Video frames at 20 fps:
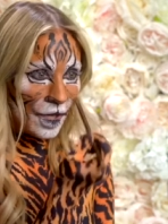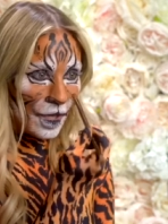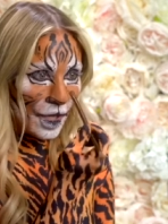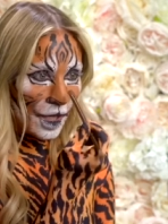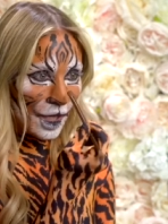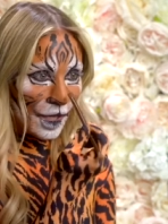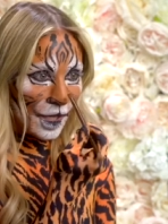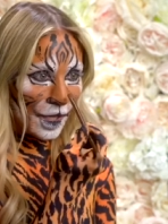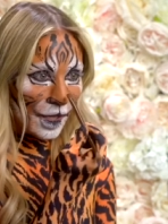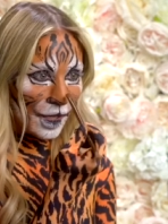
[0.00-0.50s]

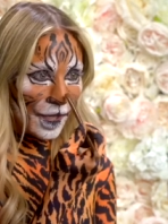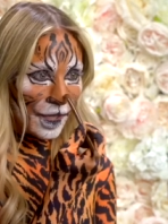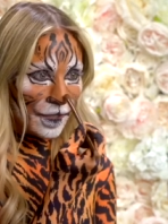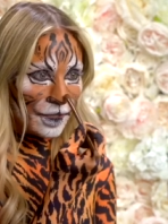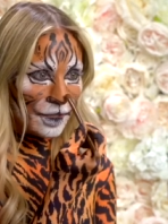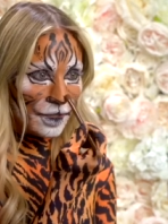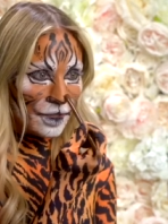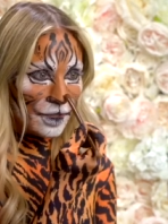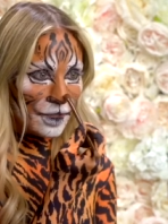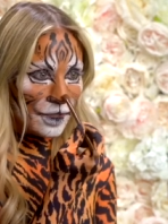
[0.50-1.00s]
and I like
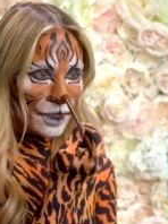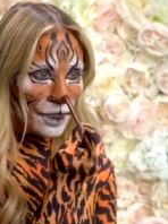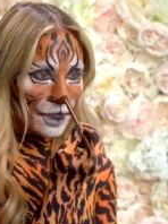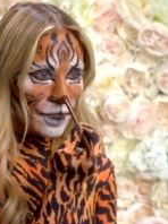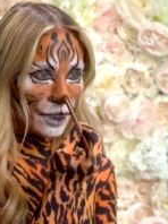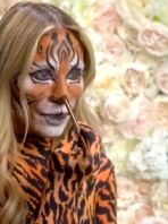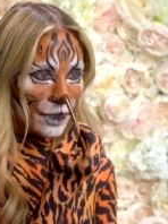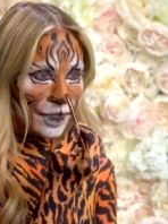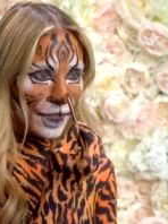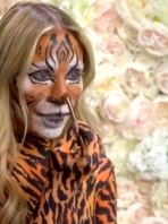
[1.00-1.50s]
to just
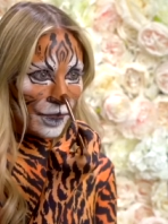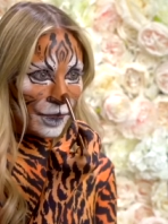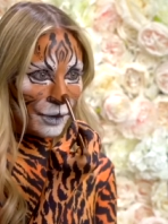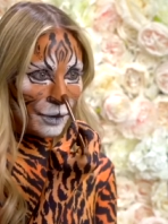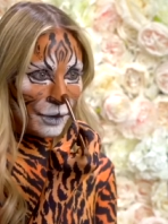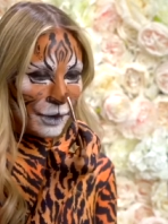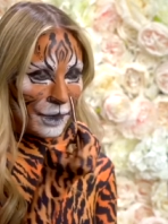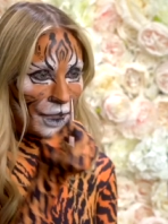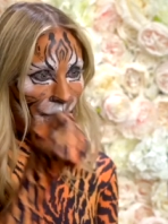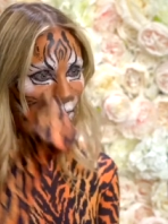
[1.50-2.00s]
go down the
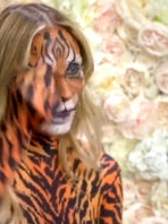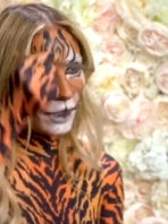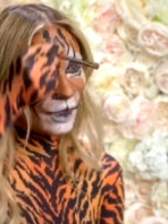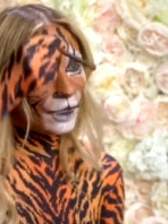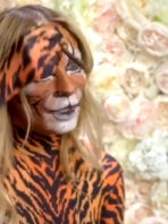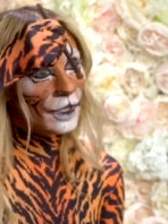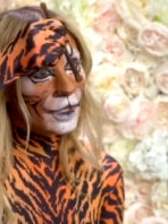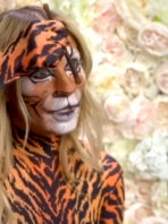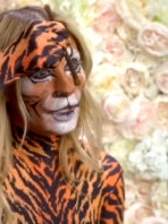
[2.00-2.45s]
middle